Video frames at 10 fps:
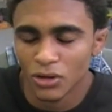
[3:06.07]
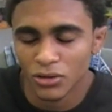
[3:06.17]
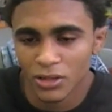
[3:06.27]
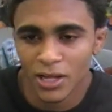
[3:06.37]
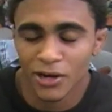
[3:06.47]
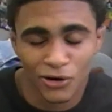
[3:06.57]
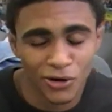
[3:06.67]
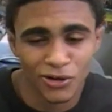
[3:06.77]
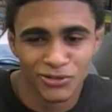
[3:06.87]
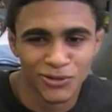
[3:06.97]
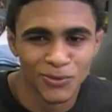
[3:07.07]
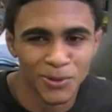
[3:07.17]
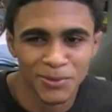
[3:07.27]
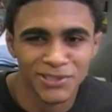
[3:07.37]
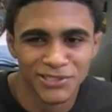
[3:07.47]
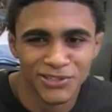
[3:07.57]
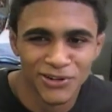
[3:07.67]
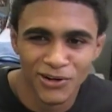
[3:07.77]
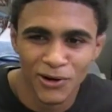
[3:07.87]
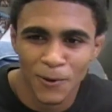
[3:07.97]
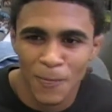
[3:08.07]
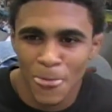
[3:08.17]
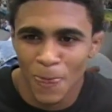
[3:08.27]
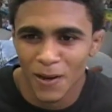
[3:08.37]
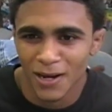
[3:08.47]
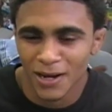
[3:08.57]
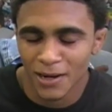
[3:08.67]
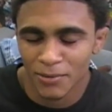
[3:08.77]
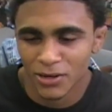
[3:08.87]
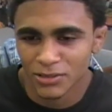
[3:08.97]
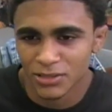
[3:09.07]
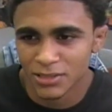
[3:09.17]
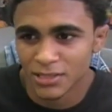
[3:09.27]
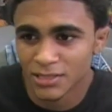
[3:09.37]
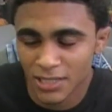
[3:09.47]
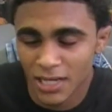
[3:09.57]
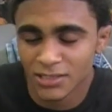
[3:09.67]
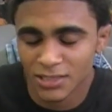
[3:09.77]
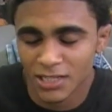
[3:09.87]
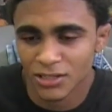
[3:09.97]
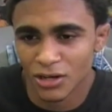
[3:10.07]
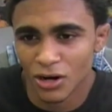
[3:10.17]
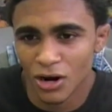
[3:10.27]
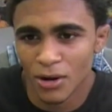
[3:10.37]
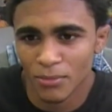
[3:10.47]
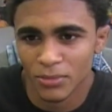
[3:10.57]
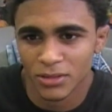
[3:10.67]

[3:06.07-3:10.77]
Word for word: Don't let girls or women's, you know, uh, because some, he said that's that's gonna come.